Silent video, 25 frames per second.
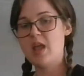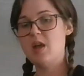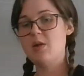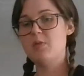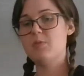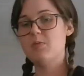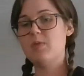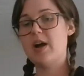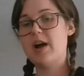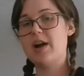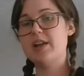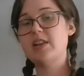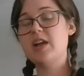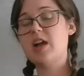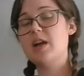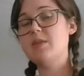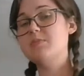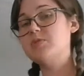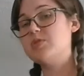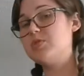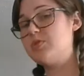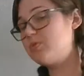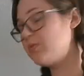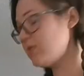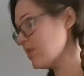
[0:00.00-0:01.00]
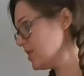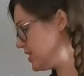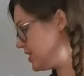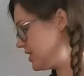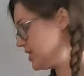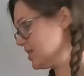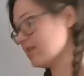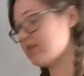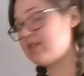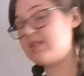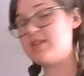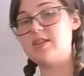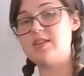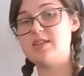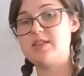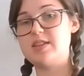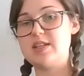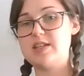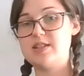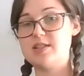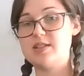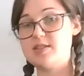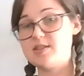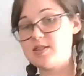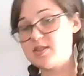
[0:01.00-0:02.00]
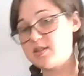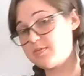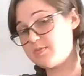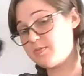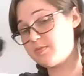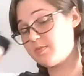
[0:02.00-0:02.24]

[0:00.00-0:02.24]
While I'm doing this